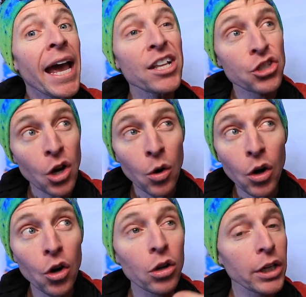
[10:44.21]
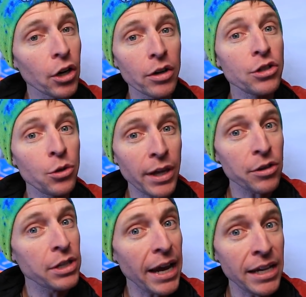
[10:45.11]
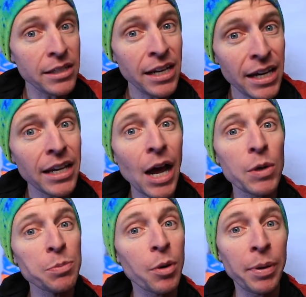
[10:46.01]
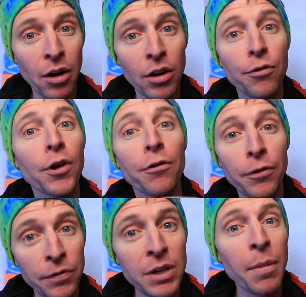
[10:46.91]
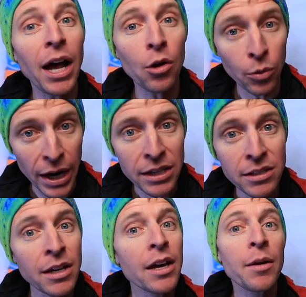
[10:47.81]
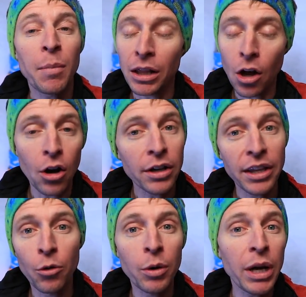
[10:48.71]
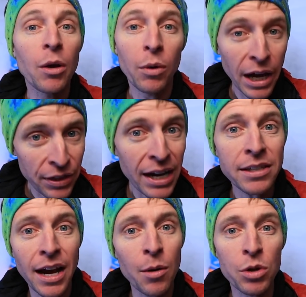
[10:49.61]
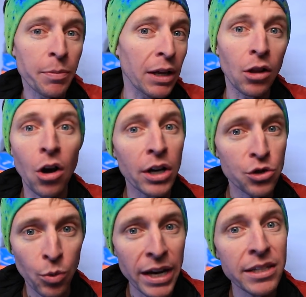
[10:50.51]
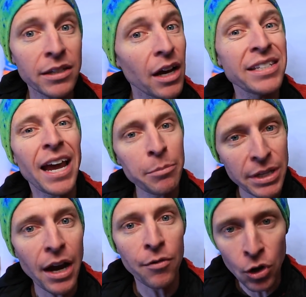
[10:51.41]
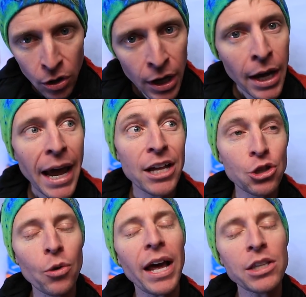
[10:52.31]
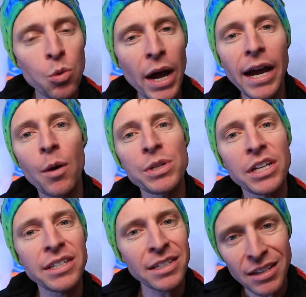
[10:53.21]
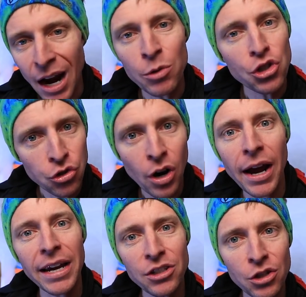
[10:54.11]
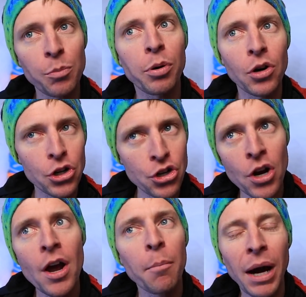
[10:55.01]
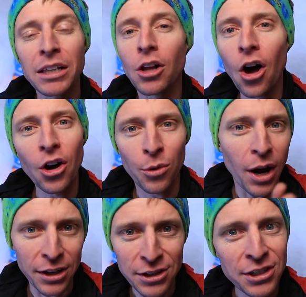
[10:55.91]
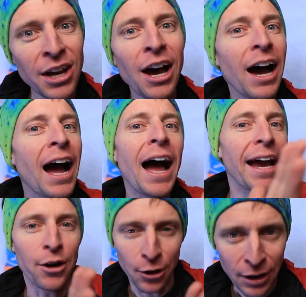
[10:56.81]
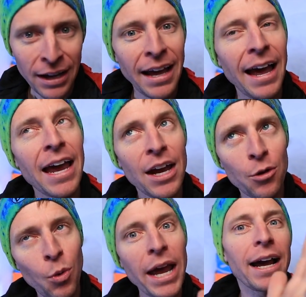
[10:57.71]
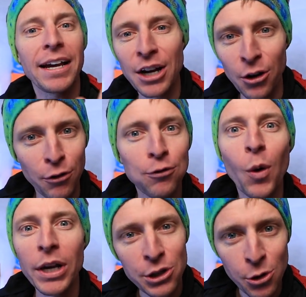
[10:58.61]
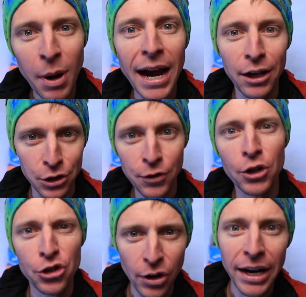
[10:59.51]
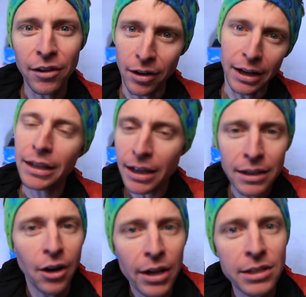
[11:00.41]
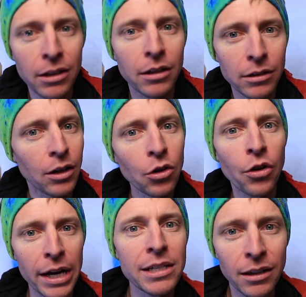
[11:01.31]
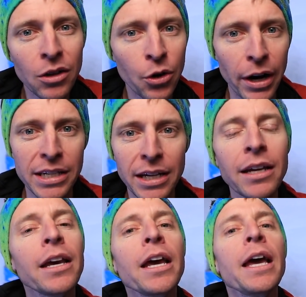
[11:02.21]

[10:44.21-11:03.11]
And so earlier in 2018, I was preparing for a 50 mile race. My long, it would it, at that time was my longest race attempt ever, and so that's why I was a, I was trying to push my long runs higher and way you know to 42 miles for a training run like that. You know, it's a little little crazy, a little crazy.